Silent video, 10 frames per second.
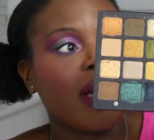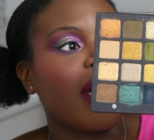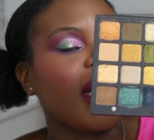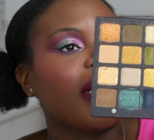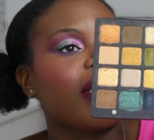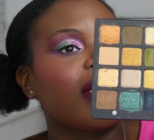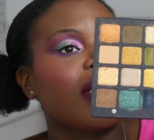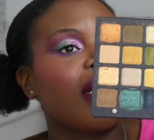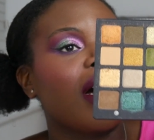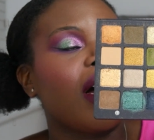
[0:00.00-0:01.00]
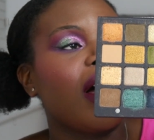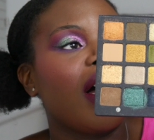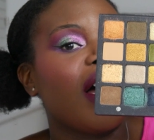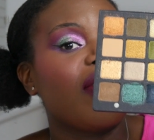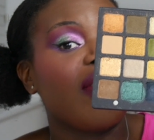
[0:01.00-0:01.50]
And
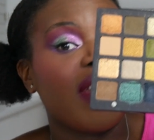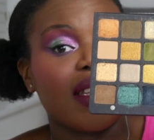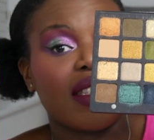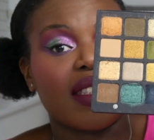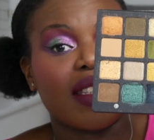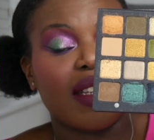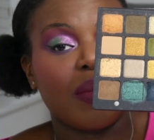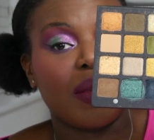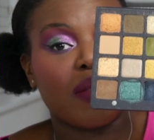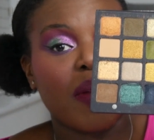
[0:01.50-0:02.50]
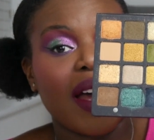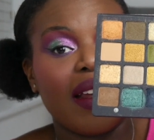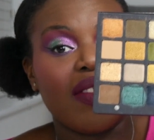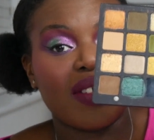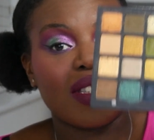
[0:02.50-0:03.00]
this was a
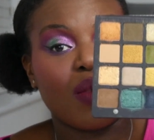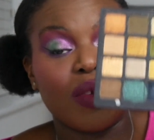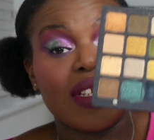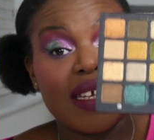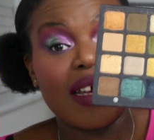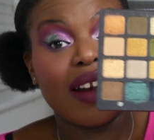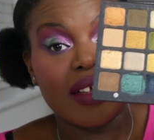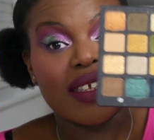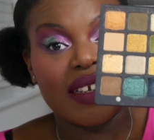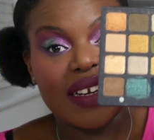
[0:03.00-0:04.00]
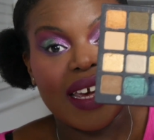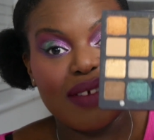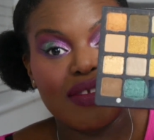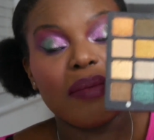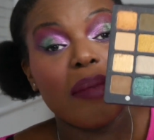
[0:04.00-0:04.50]
palette that someone decluttered and
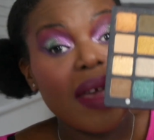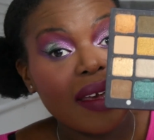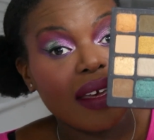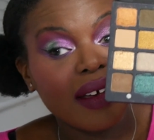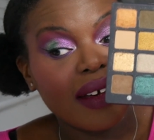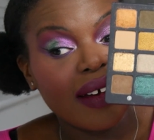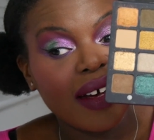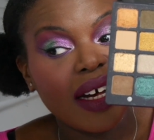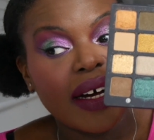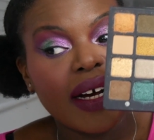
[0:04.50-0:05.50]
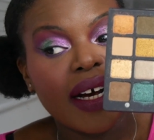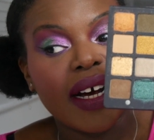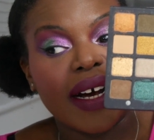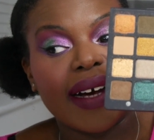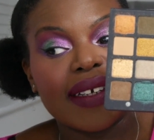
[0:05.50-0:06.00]
gave to me,
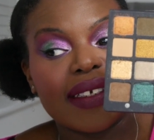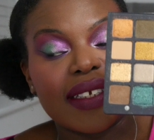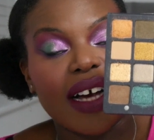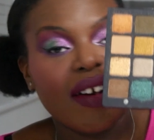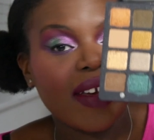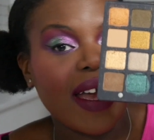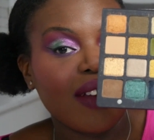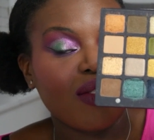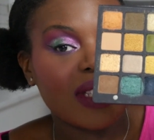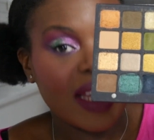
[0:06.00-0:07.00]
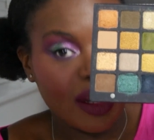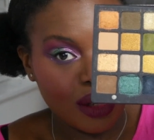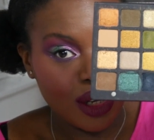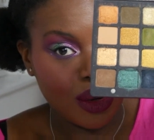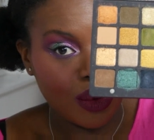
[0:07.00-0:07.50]
and I cannot tell
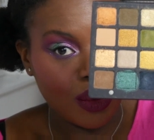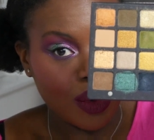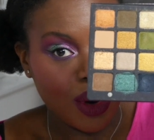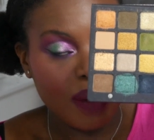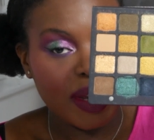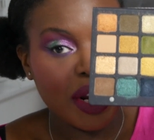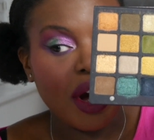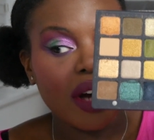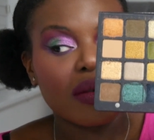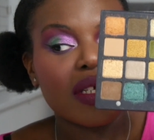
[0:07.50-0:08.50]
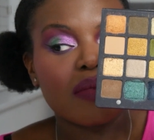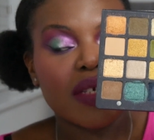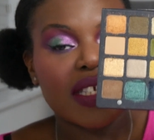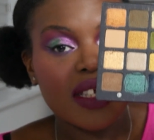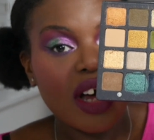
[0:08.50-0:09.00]
you, I mean, I was
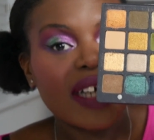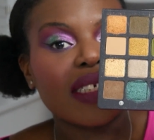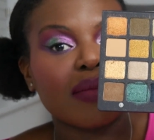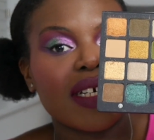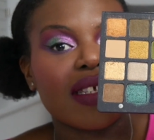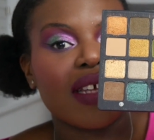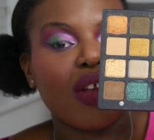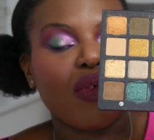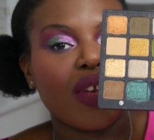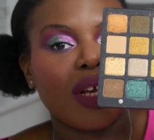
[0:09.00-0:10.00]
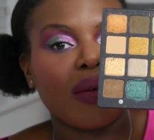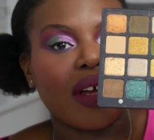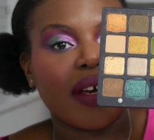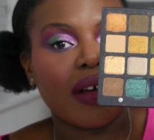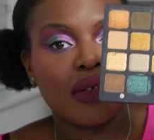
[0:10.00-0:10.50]
beside myself when they were
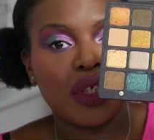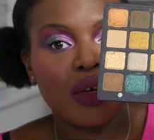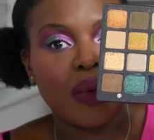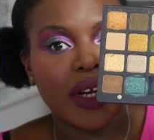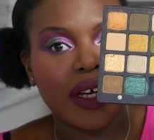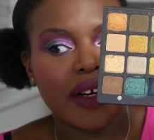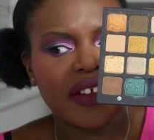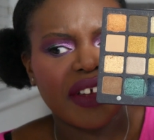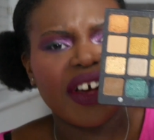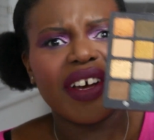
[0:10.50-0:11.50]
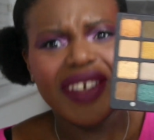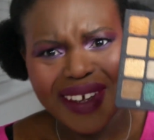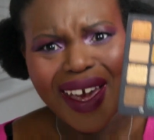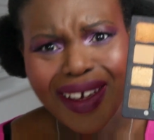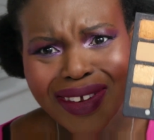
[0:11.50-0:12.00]
like, oh, do you want it? And I was like,
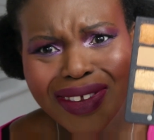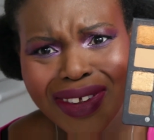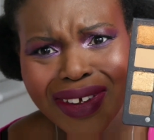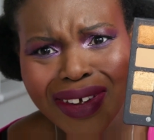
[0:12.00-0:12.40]
yes.